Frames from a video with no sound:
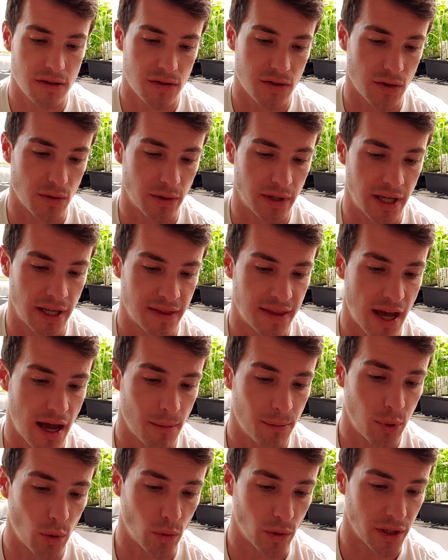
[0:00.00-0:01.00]
So at
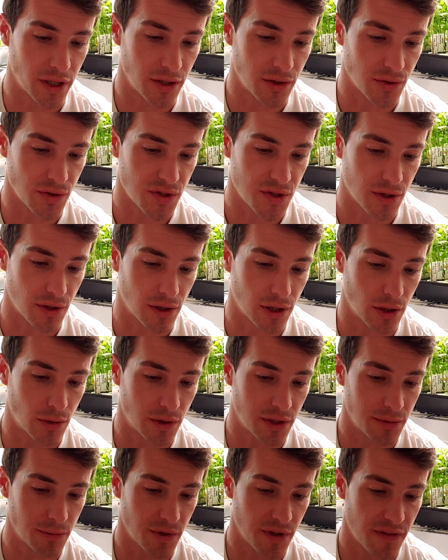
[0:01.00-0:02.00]
that point, you'll start
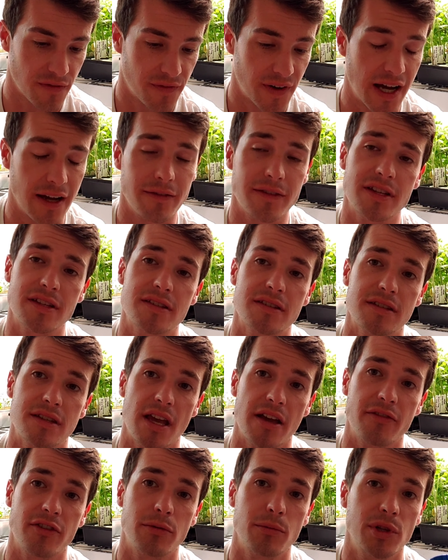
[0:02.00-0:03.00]
going with 5 to
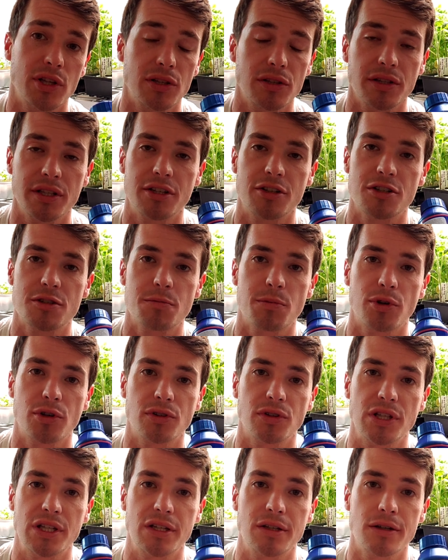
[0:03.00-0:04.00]
7 milliliters per
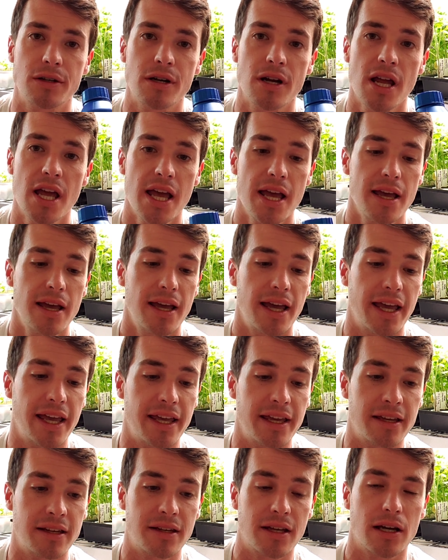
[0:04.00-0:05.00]
liter,
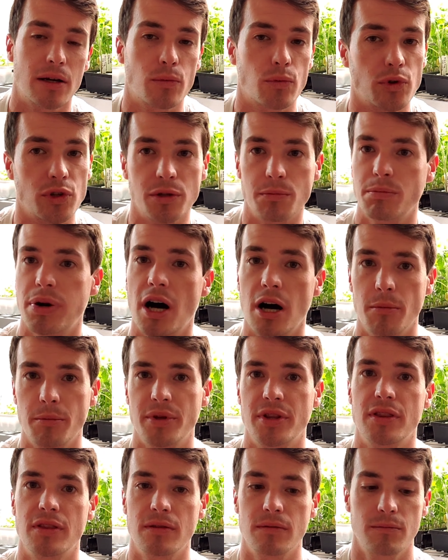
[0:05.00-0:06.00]
and really
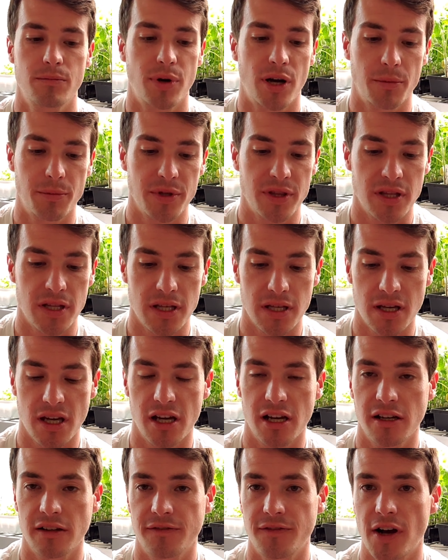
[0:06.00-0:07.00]
pumping
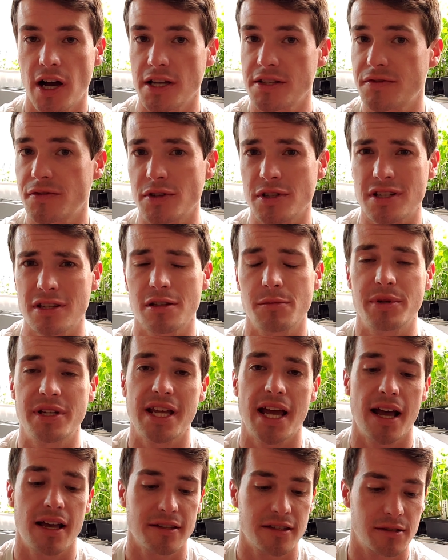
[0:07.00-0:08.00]
the phosphorus and the
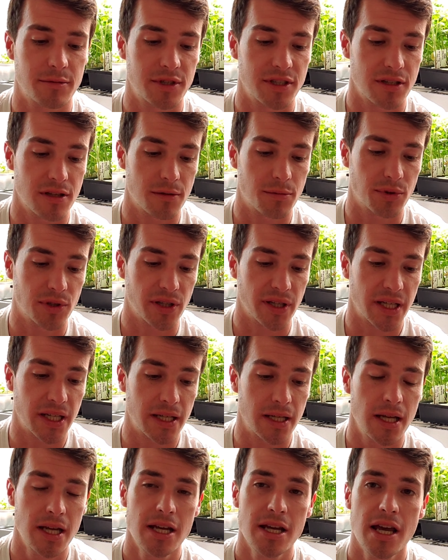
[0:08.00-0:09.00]
potassium into the
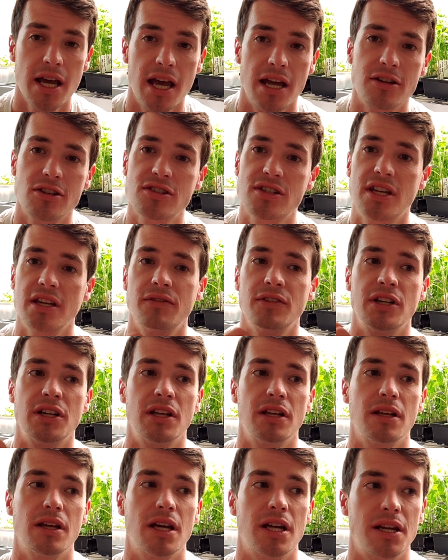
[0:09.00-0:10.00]
plant, and just giving
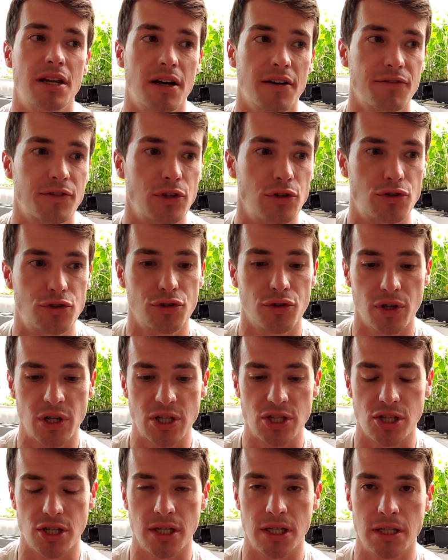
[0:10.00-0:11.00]
it enough
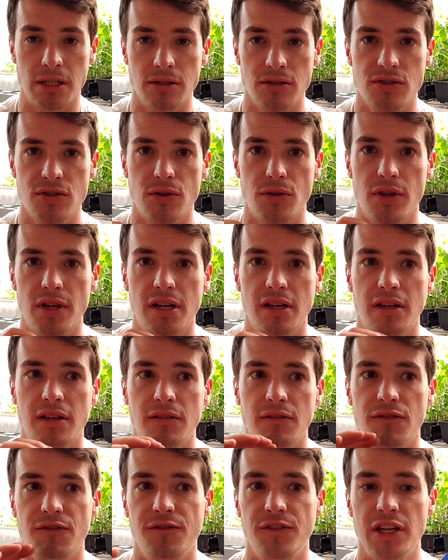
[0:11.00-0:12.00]
nutrition so that it
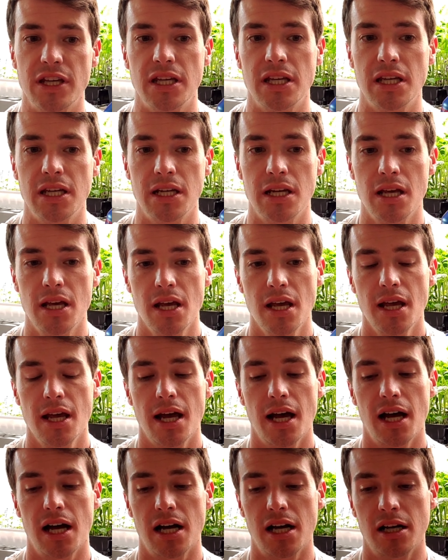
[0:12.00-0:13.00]
can feed
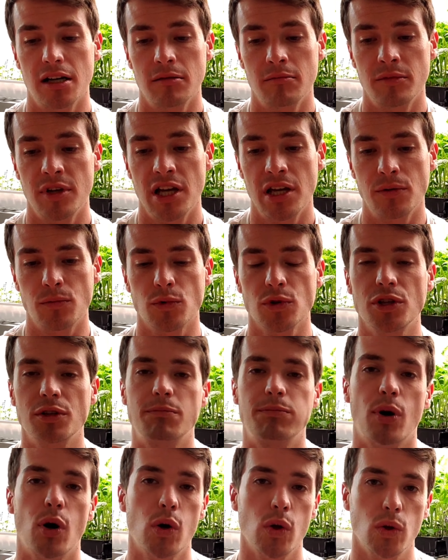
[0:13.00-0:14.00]
and really
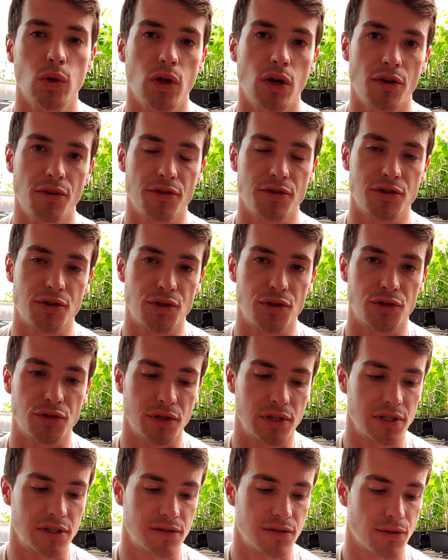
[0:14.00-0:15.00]
pull all those
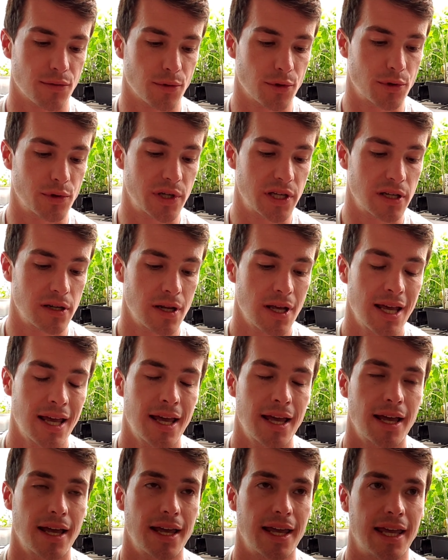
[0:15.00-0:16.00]
nutrients through it
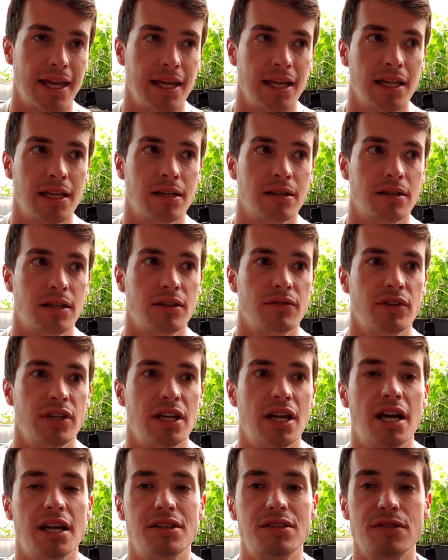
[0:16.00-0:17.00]
and give a
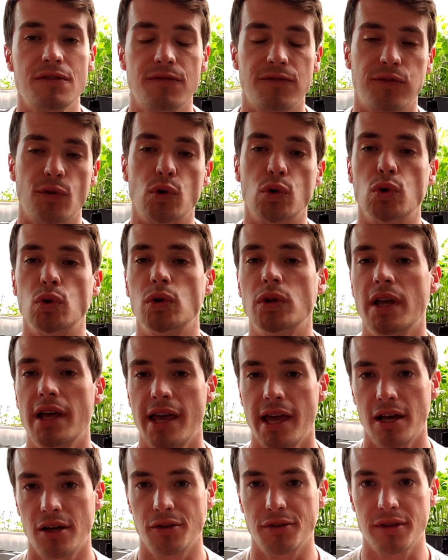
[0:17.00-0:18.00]
nice, full,
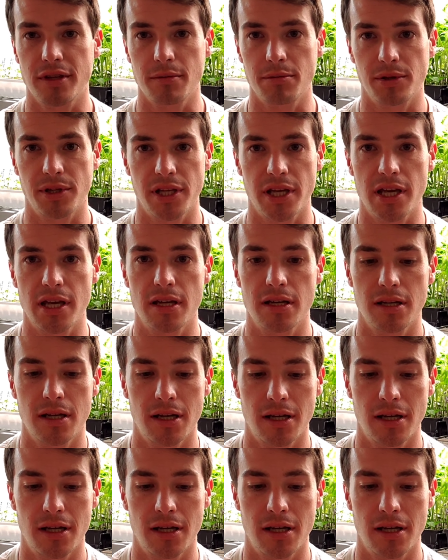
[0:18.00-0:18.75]
healthy plant.